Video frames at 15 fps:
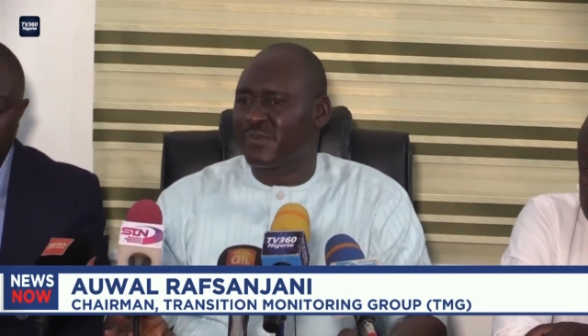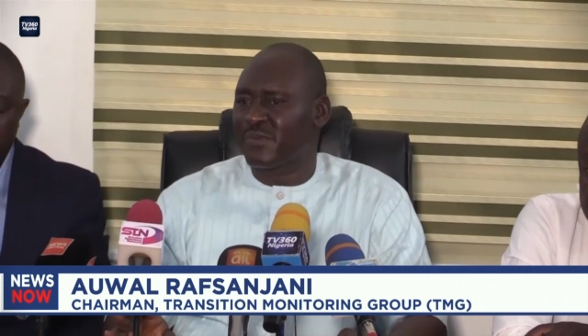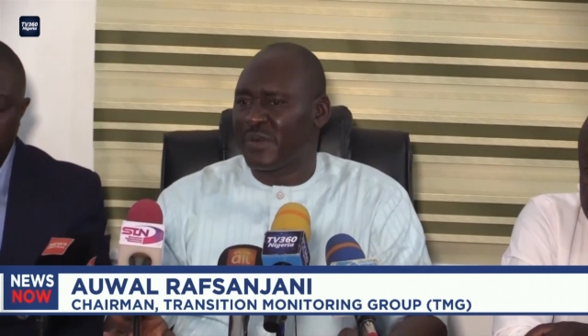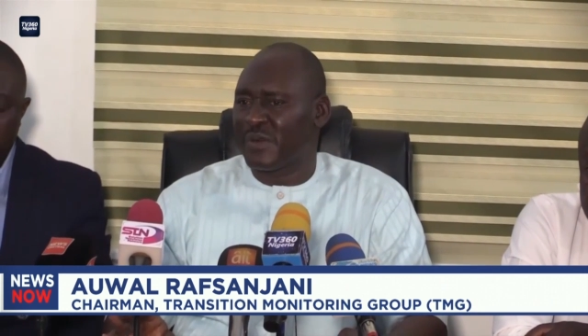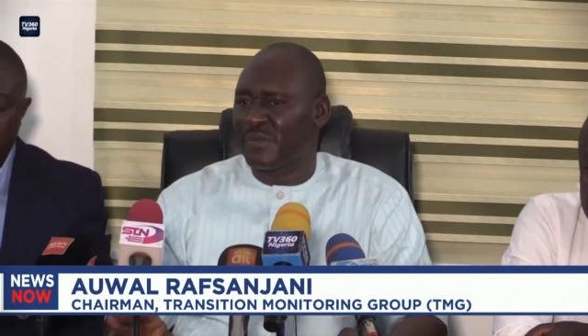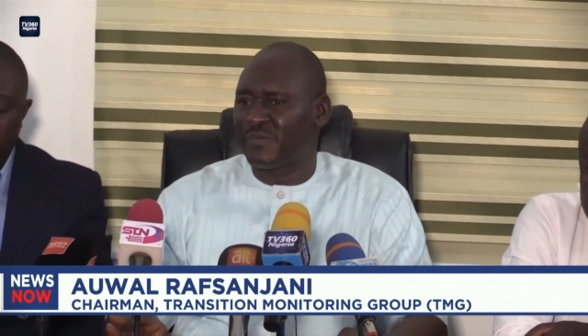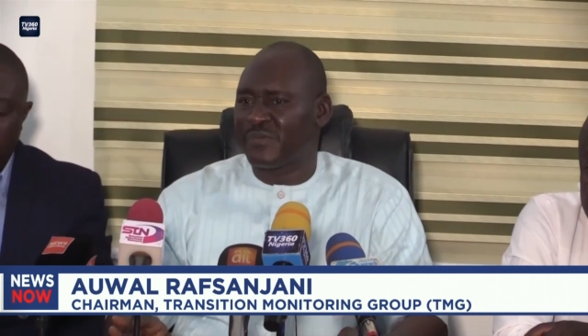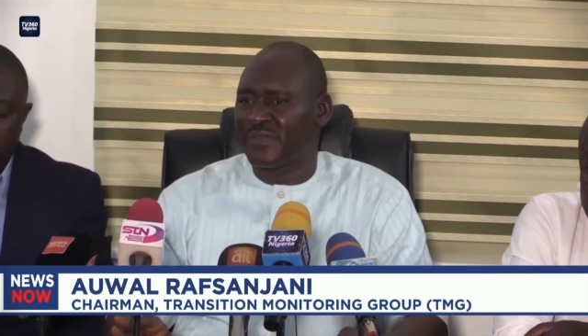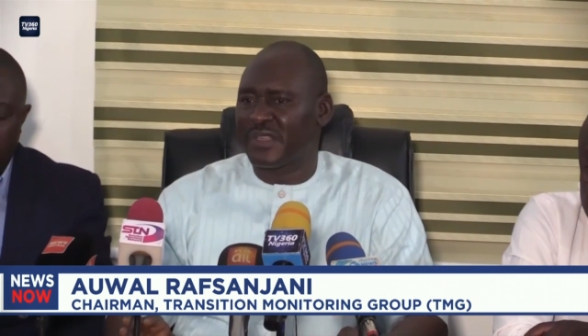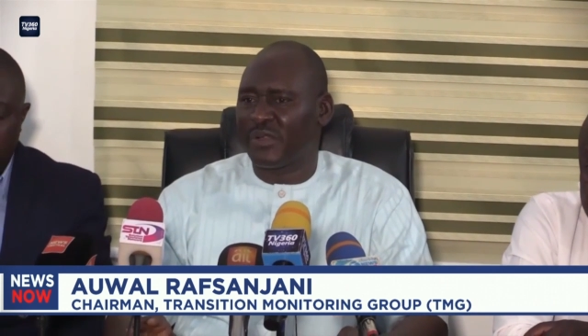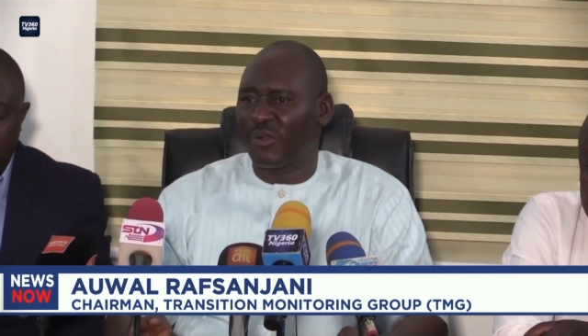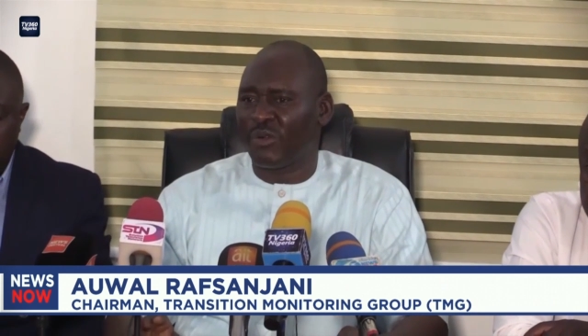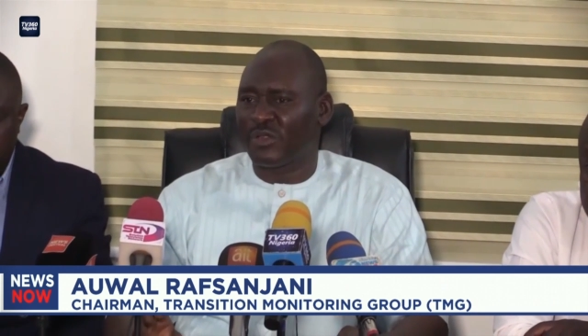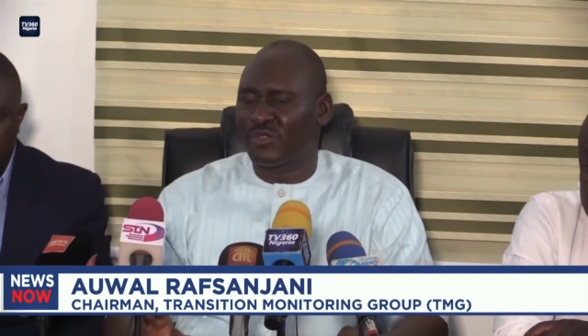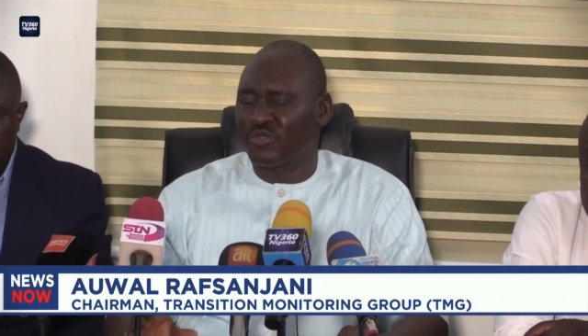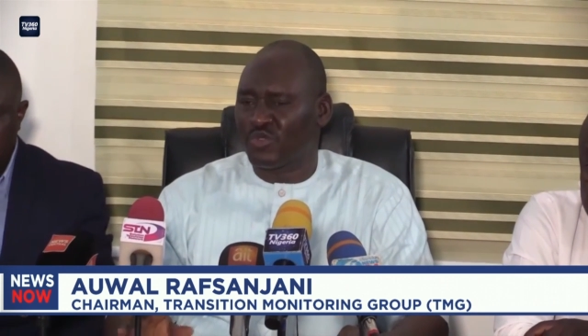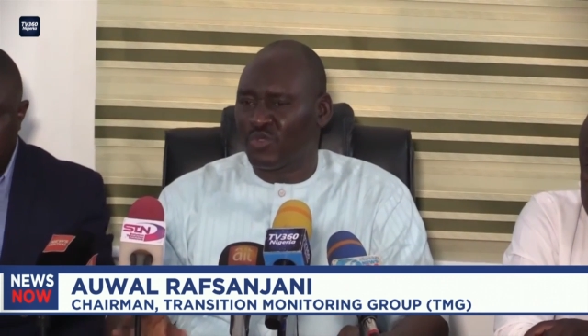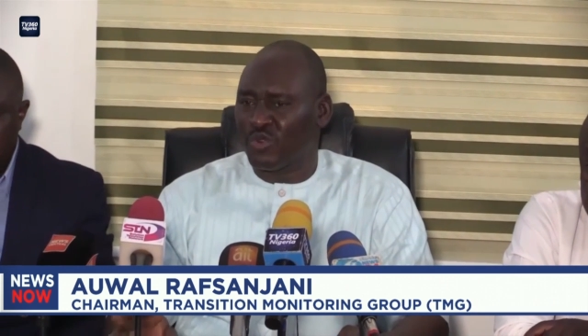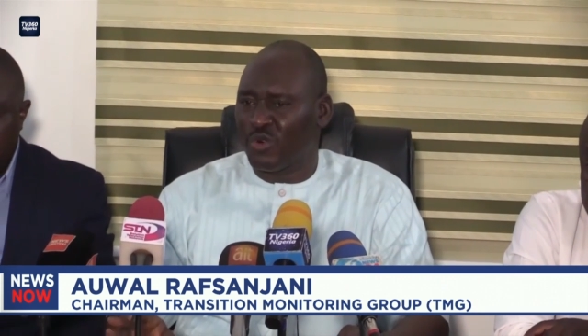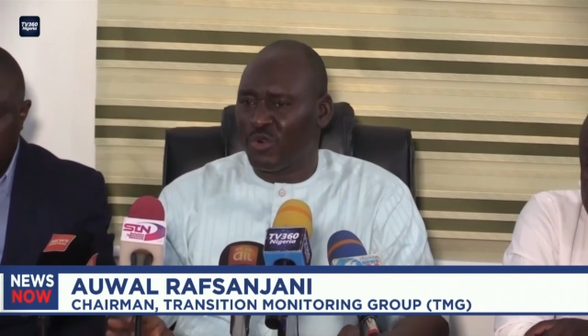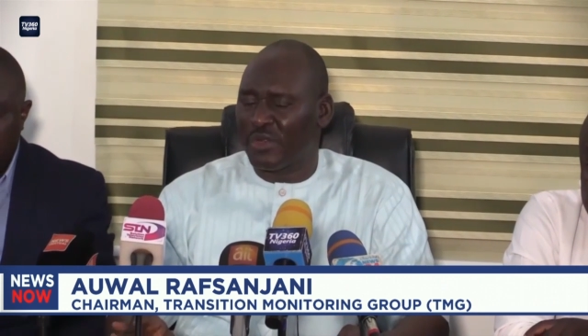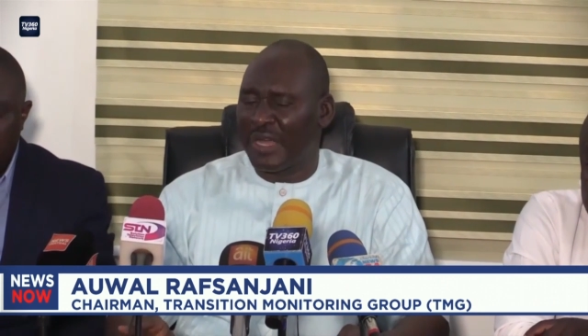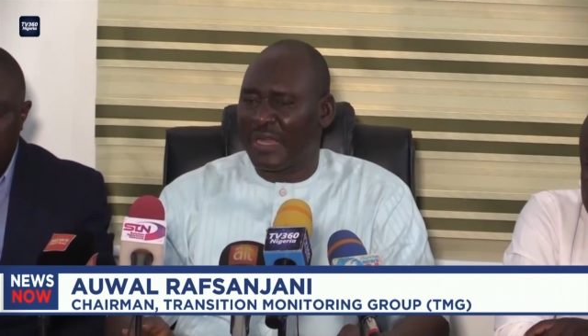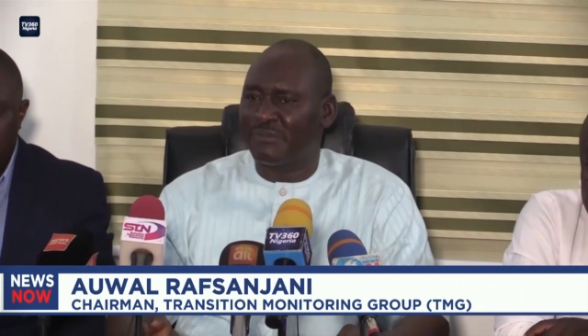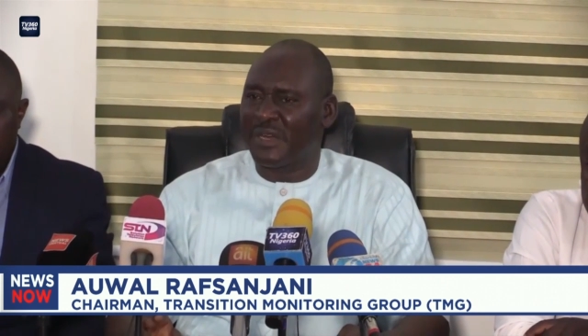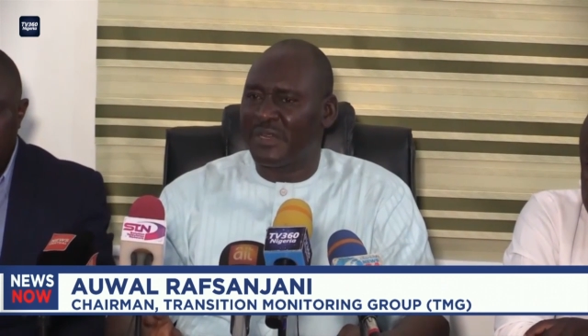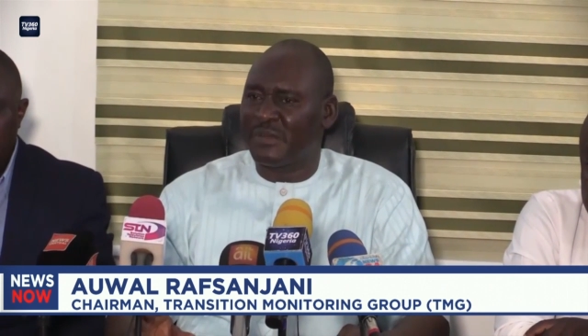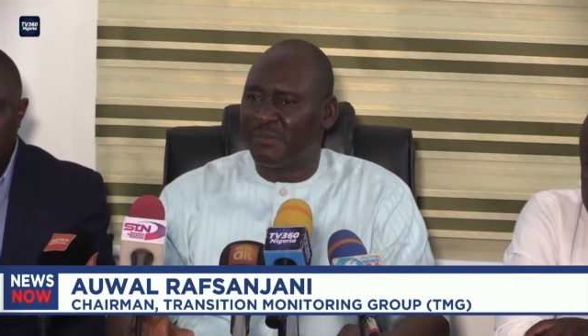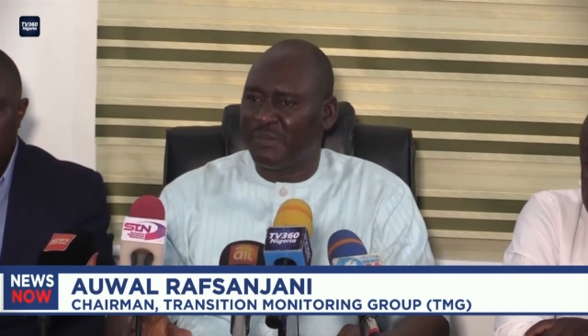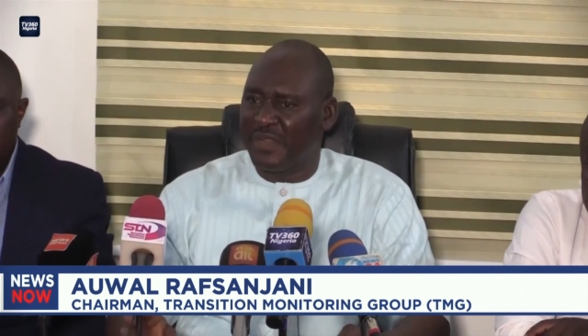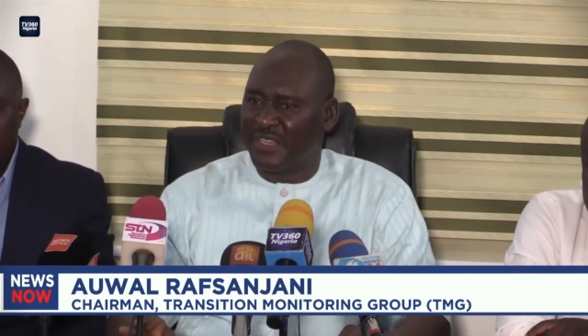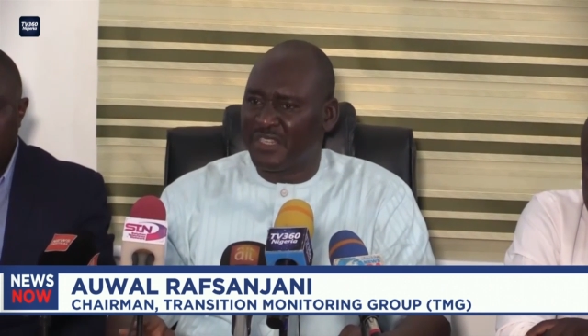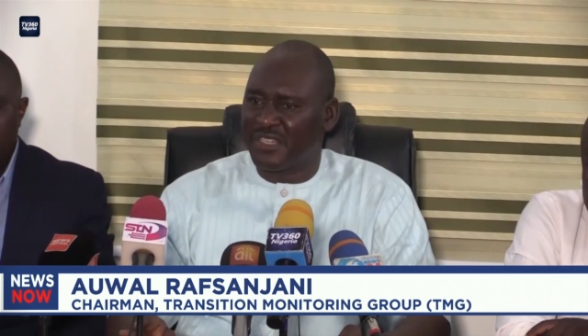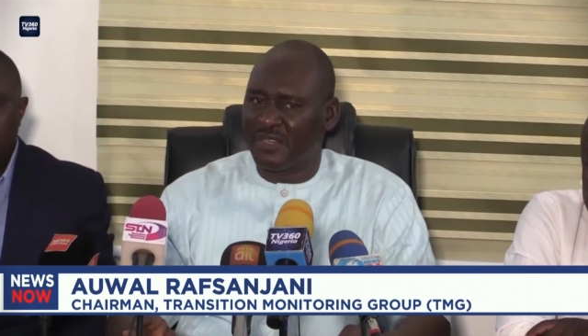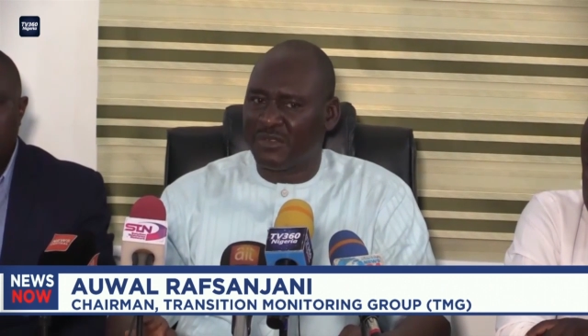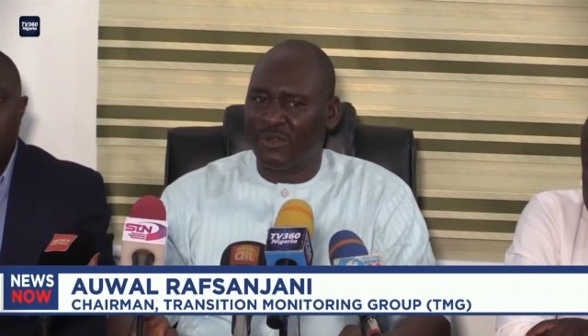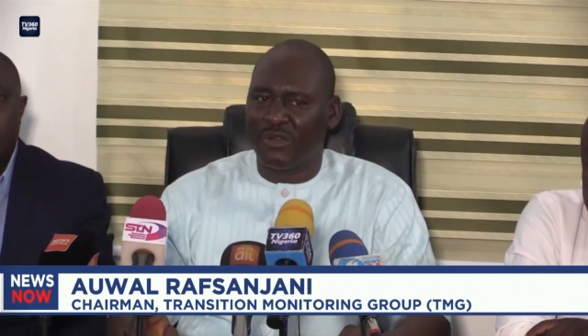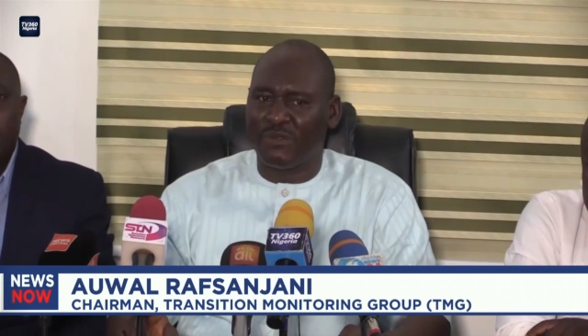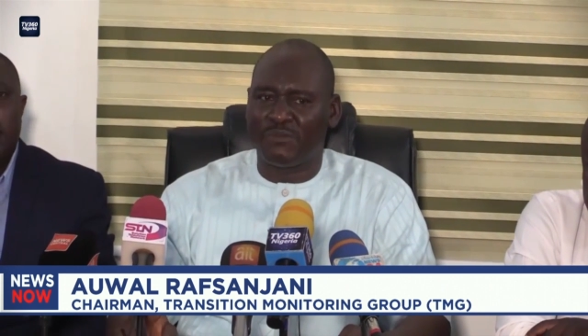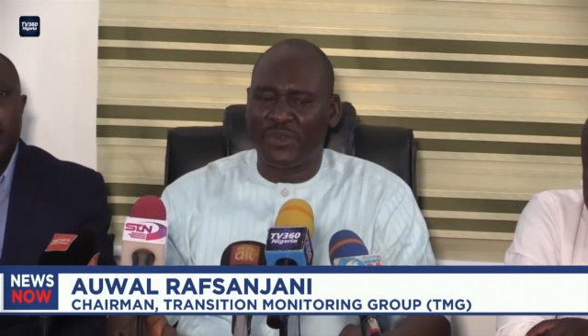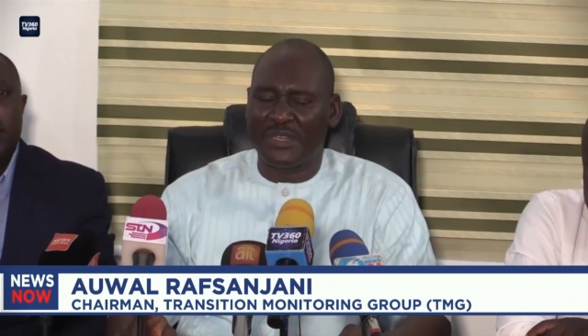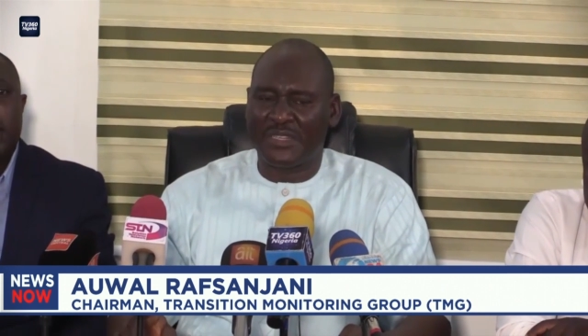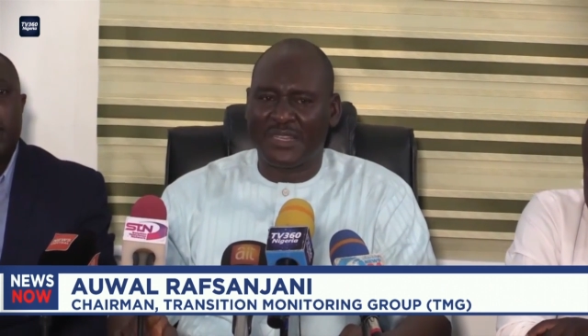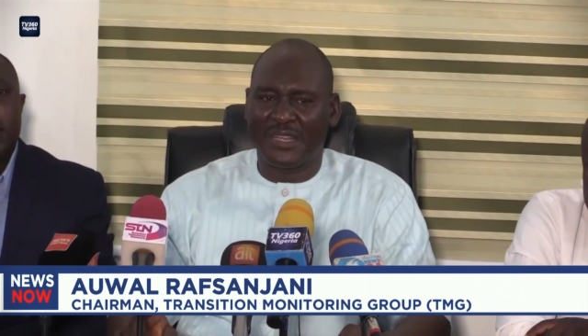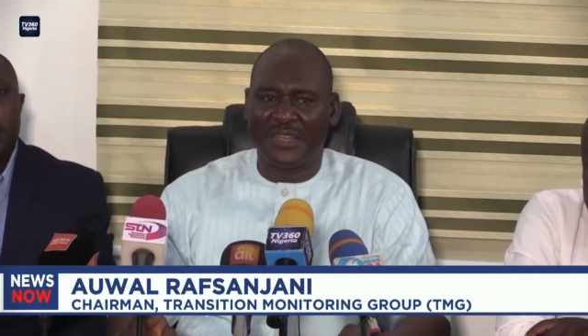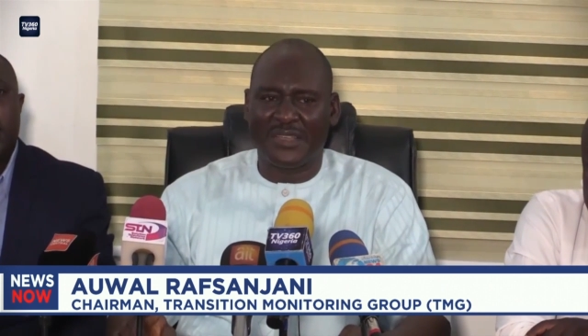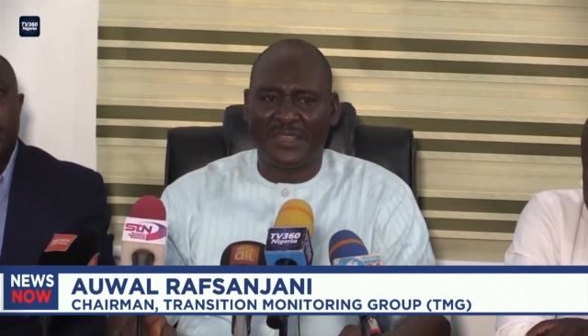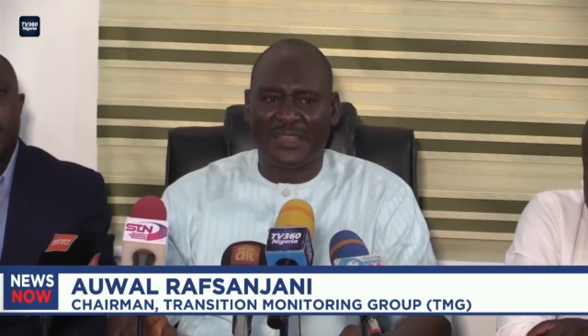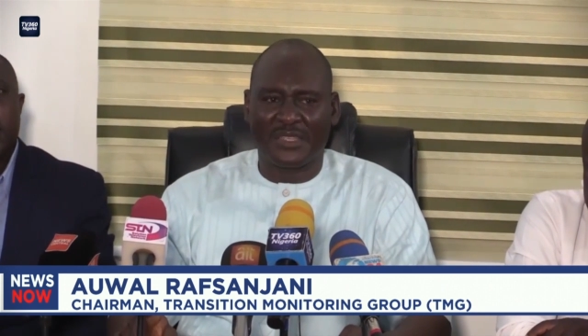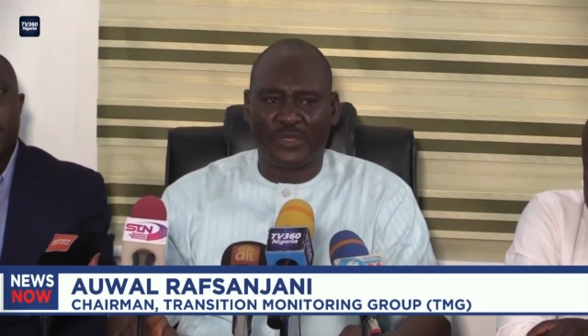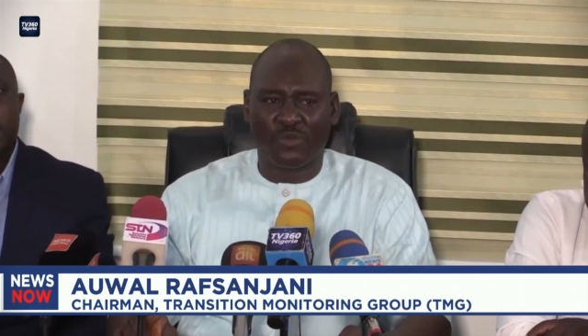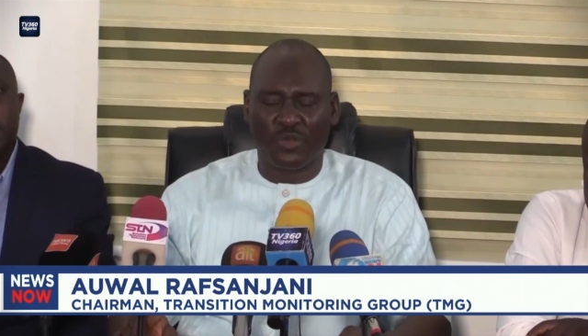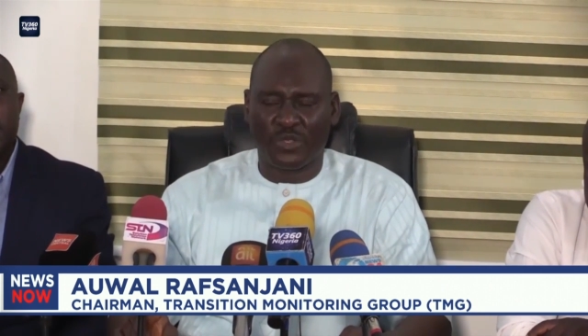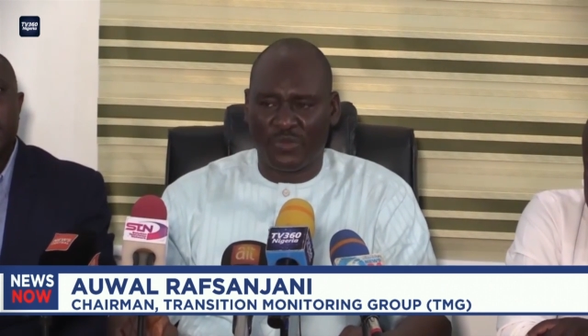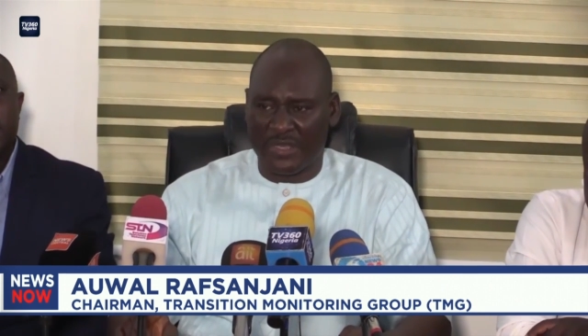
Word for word: from the control and manipulation of politically exposed